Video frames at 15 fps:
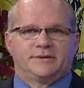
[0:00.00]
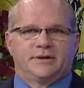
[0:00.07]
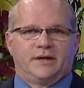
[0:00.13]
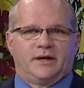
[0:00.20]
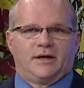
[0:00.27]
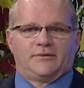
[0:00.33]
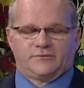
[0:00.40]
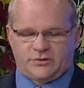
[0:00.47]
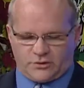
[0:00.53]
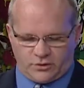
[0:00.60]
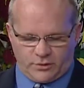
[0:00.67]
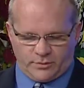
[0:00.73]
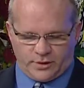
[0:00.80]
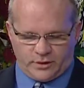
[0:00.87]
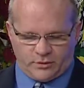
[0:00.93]
of
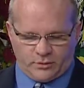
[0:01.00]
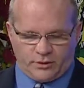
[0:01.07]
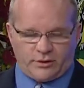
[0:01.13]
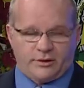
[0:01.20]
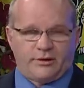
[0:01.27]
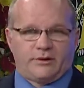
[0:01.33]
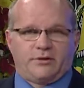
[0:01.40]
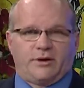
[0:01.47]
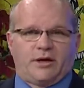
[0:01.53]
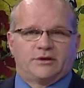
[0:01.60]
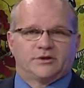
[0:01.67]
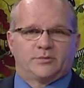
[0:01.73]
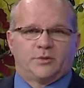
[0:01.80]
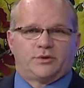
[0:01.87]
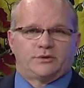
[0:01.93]
determining whether they're
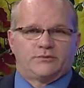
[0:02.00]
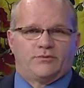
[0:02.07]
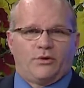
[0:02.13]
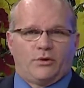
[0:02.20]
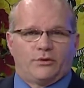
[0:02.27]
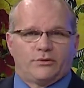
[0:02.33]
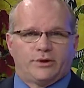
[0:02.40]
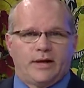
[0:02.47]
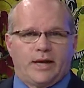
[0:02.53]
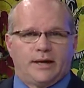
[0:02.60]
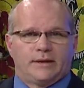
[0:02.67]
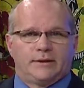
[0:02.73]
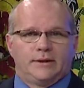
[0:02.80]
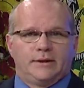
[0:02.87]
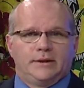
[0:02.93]
eligible to vote or not.